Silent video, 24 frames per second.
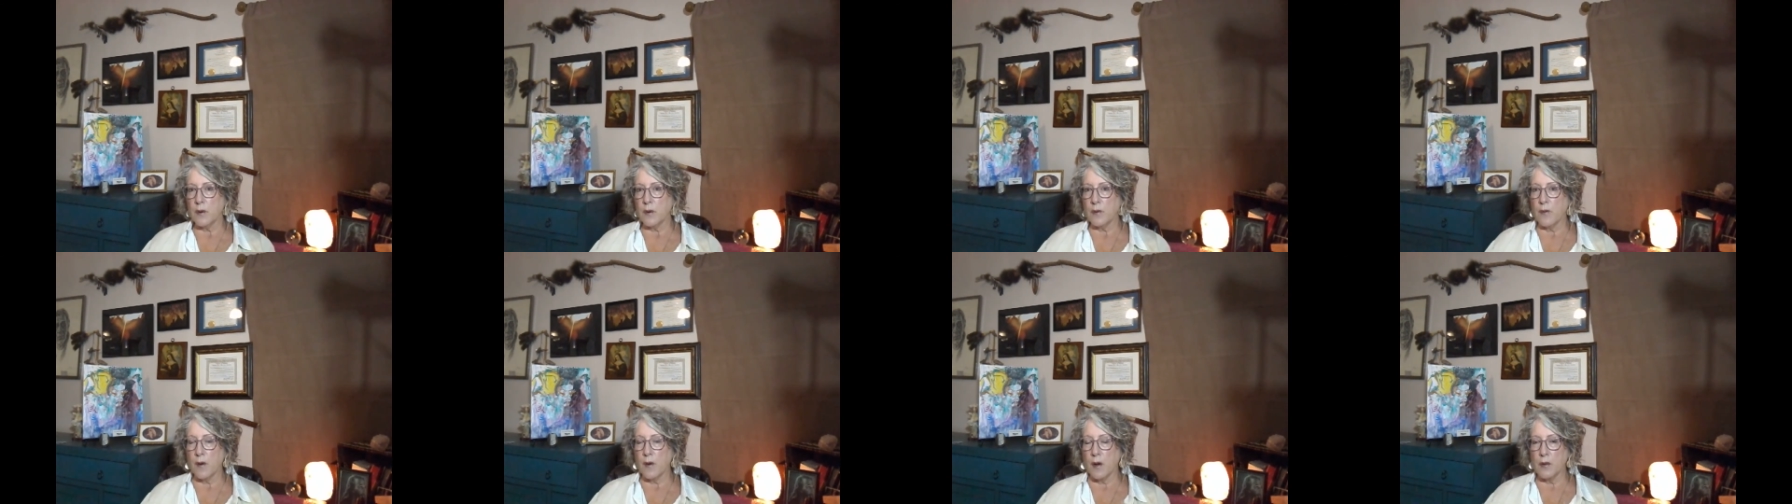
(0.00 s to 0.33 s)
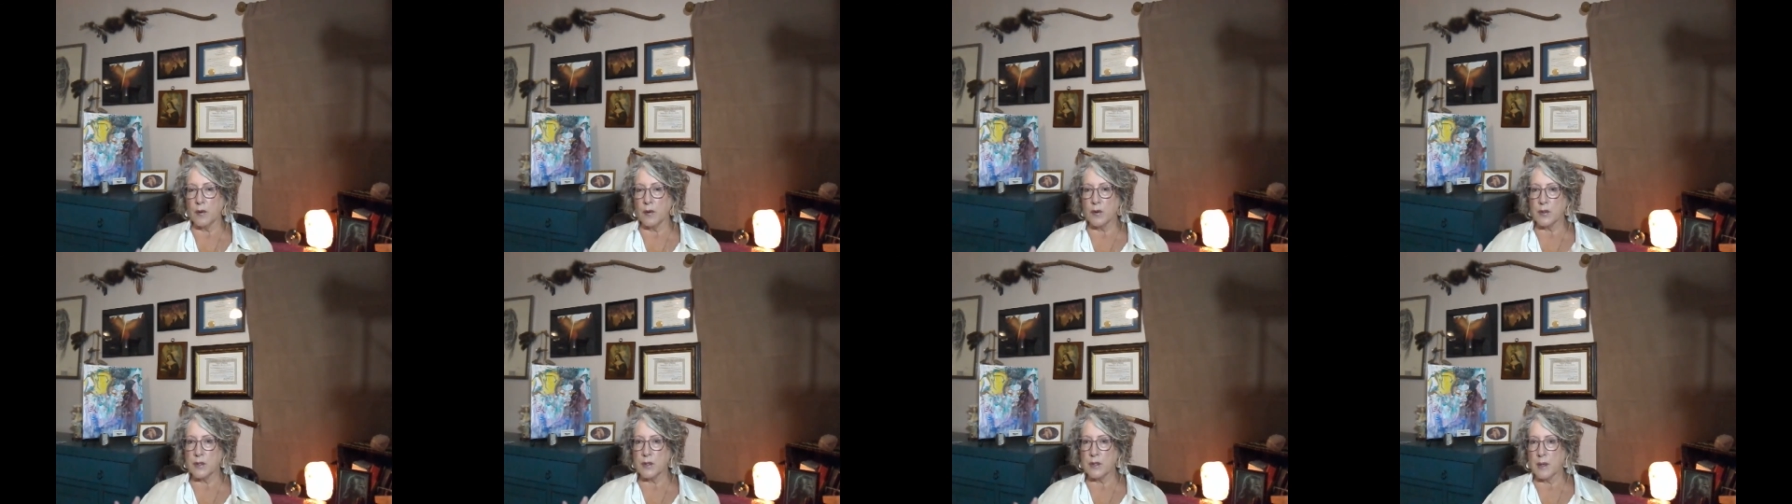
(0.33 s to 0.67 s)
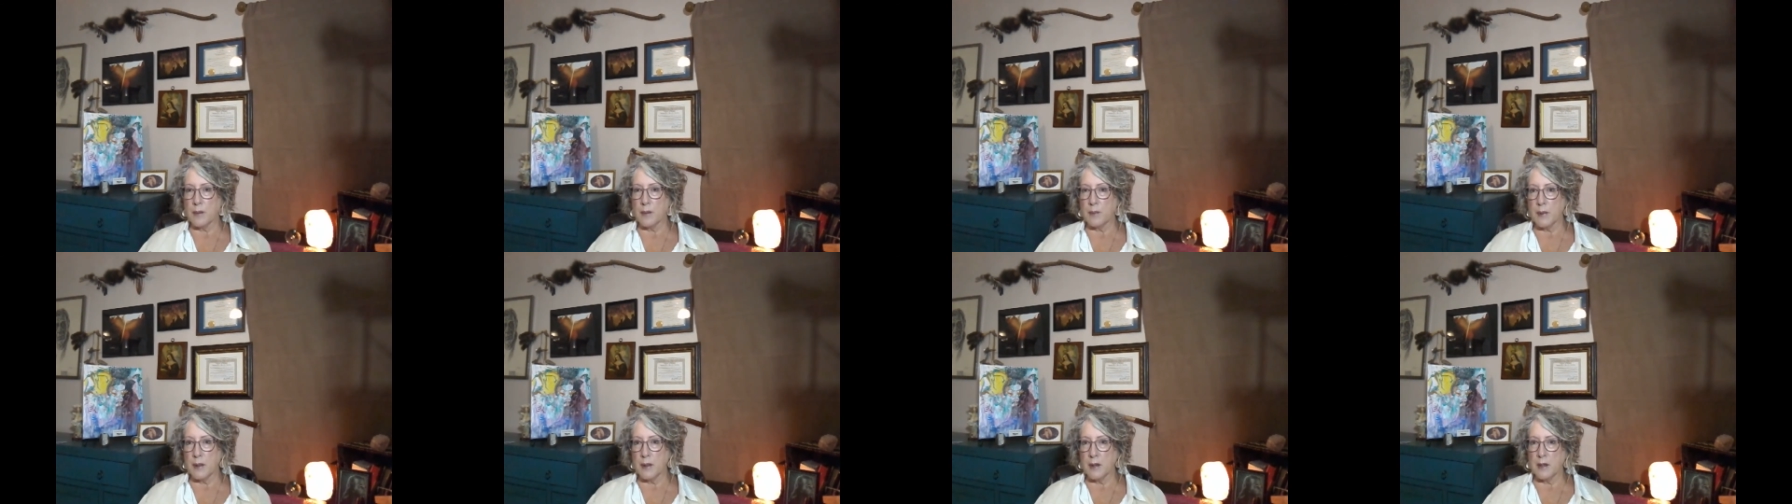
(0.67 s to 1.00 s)
Your father is
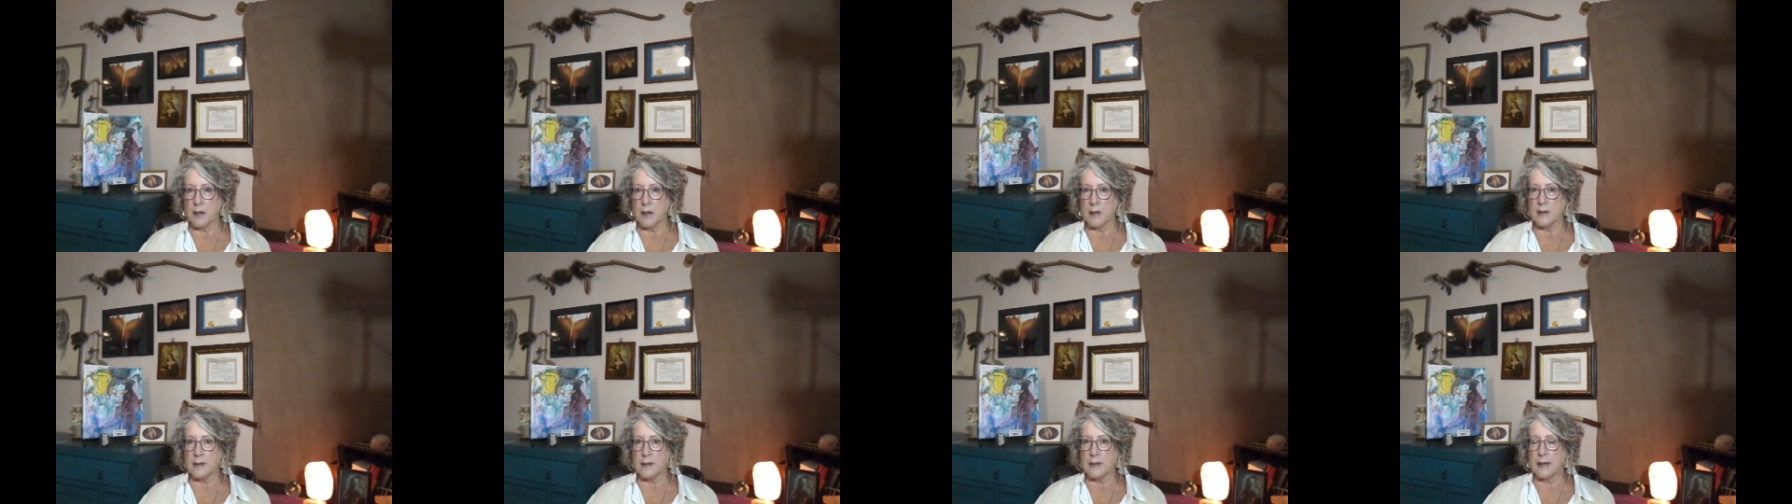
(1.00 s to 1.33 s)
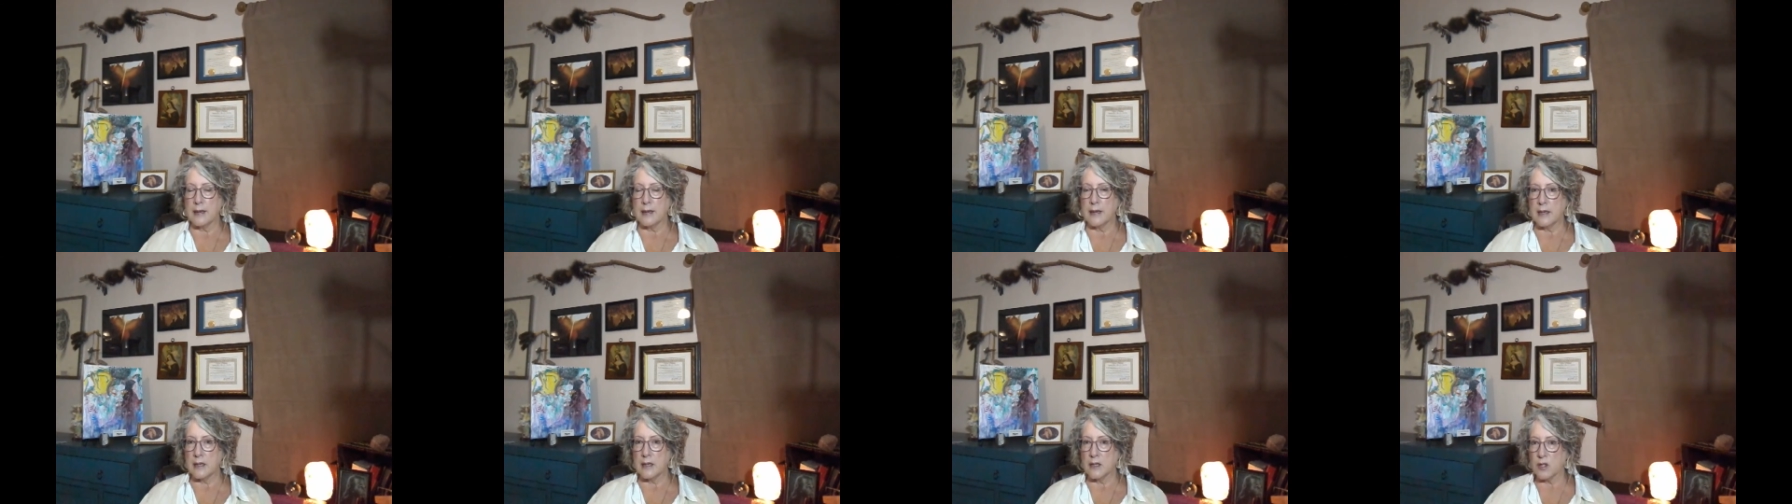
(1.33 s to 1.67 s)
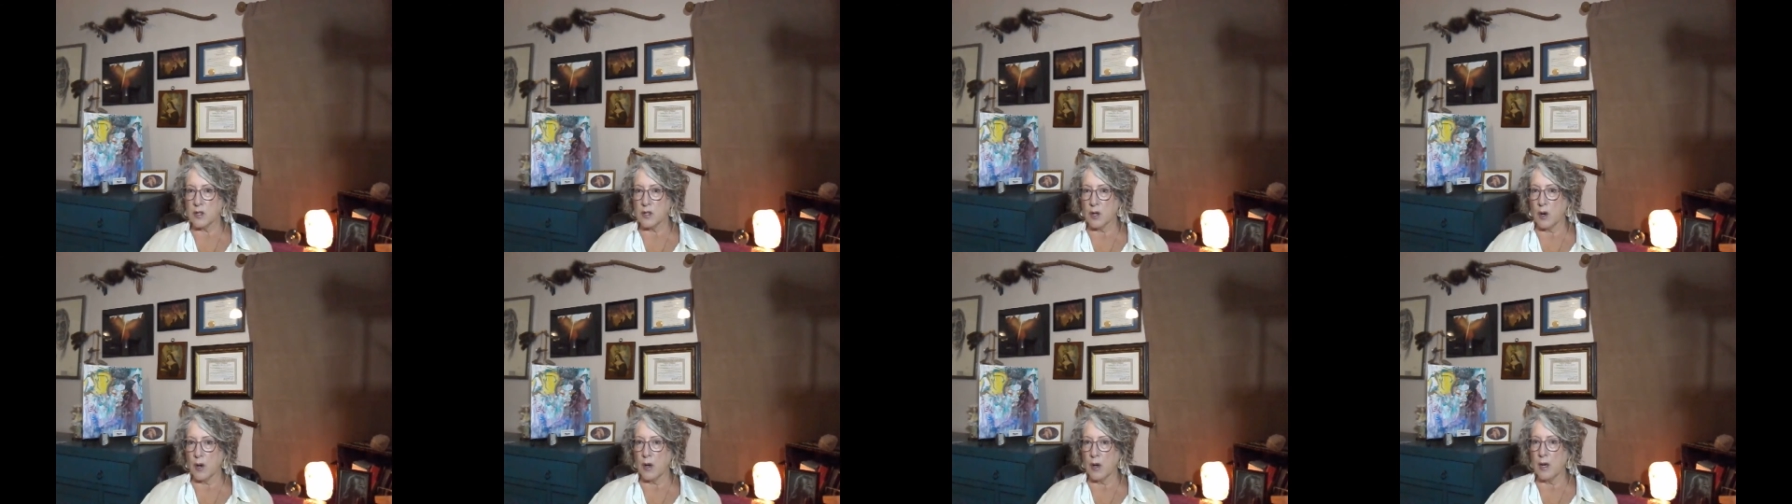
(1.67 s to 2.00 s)
stepping in and saying he's
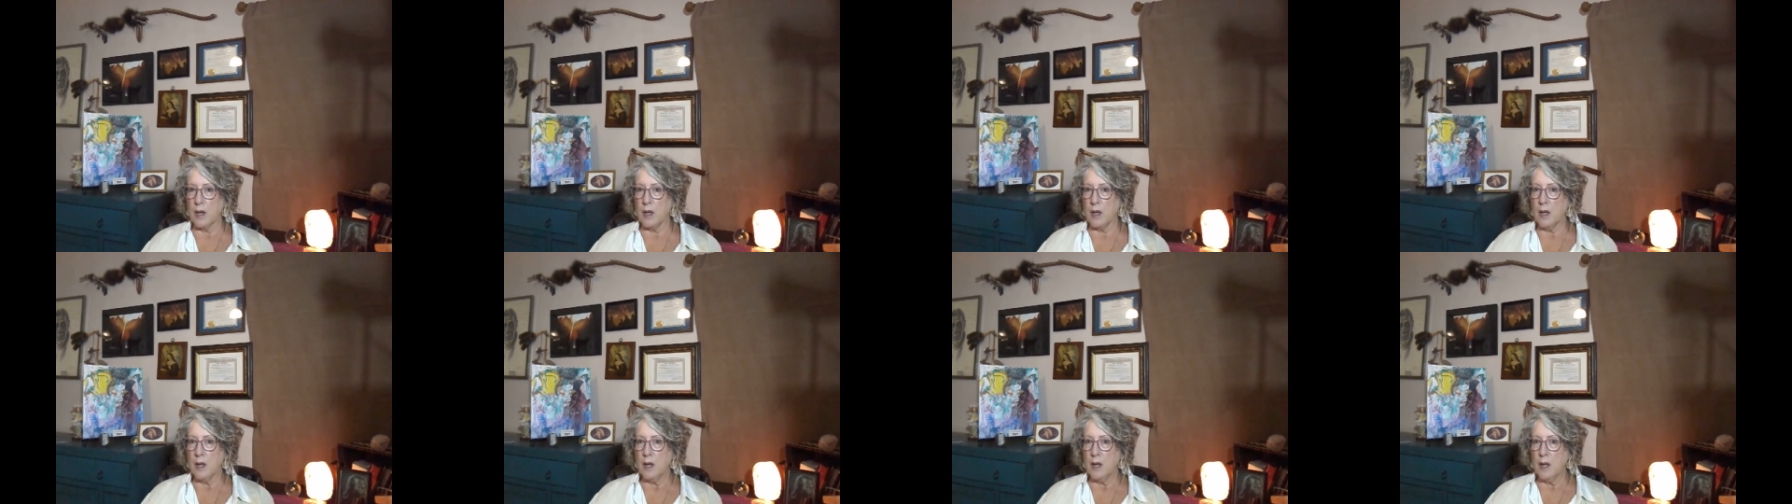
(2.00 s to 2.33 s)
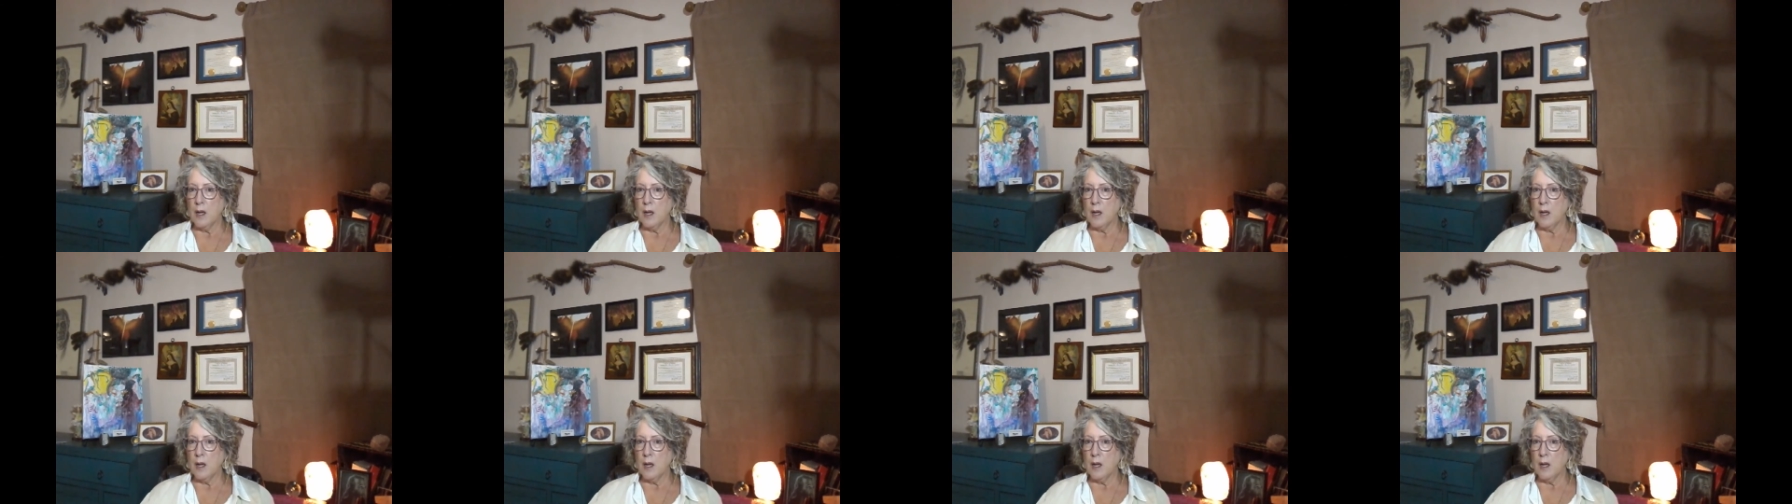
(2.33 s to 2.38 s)
sorry.